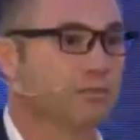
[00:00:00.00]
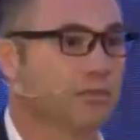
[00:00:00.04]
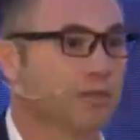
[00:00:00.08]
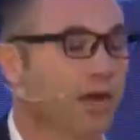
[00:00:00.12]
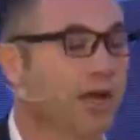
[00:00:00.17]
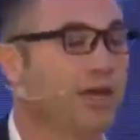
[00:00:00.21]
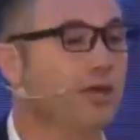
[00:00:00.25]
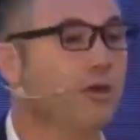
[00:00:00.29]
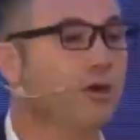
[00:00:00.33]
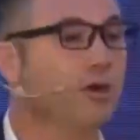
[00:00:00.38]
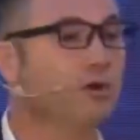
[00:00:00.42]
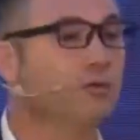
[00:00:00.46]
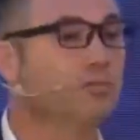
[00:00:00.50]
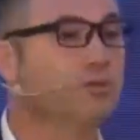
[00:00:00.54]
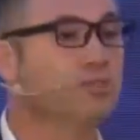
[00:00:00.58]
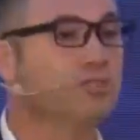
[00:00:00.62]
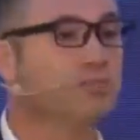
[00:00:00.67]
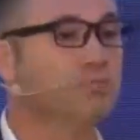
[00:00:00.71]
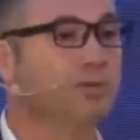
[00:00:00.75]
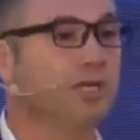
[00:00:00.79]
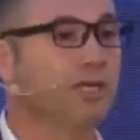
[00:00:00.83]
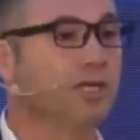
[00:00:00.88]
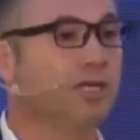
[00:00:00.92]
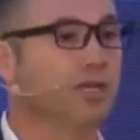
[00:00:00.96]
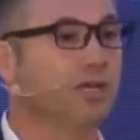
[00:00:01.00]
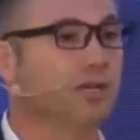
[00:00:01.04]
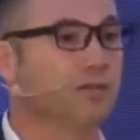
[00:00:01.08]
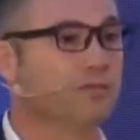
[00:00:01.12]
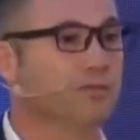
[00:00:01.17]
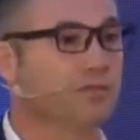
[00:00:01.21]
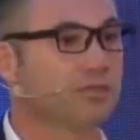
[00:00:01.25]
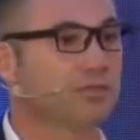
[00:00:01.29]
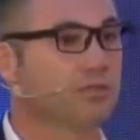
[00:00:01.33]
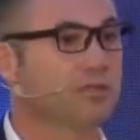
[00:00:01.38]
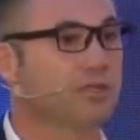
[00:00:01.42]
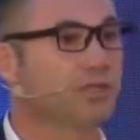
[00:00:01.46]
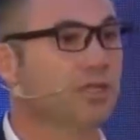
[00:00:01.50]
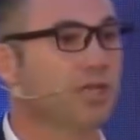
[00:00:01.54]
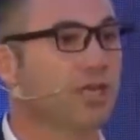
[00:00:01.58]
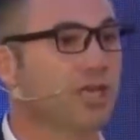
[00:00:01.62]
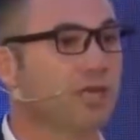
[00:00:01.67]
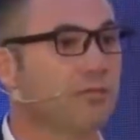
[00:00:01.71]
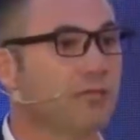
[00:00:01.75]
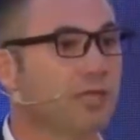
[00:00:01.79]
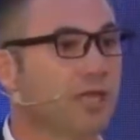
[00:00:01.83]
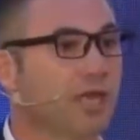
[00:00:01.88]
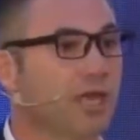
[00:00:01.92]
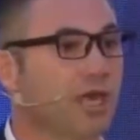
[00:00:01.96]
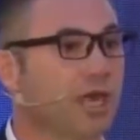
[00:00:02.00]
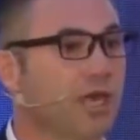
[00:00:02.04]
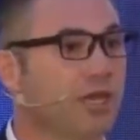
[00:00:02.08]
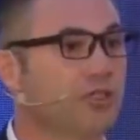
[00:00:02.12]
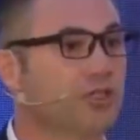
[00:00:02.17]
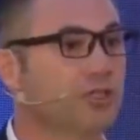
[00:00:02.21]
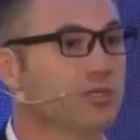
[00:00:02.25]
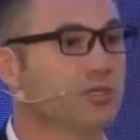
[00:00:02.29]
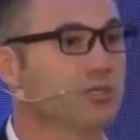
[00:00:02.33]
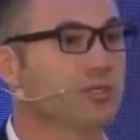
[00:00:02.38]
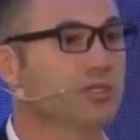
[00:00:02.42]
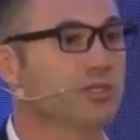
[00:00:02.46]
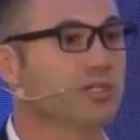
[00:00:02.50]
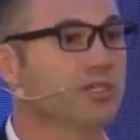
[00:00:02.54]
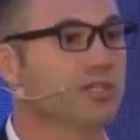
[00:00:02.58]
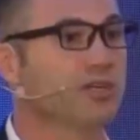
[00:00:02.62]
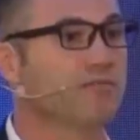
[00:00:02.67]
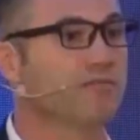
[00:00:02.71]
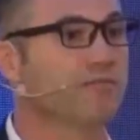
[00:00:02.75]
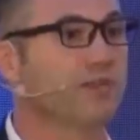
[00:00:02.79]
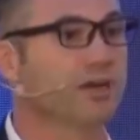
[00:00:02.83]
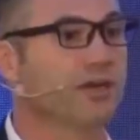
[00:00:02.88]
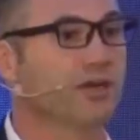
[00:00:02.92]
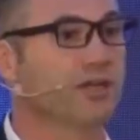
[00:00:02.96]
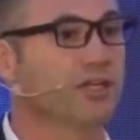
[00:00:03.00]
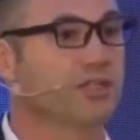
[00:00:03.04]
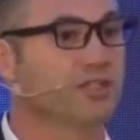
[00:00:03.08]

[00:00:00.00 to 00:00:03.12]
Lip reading: I always believed telecommunication is a very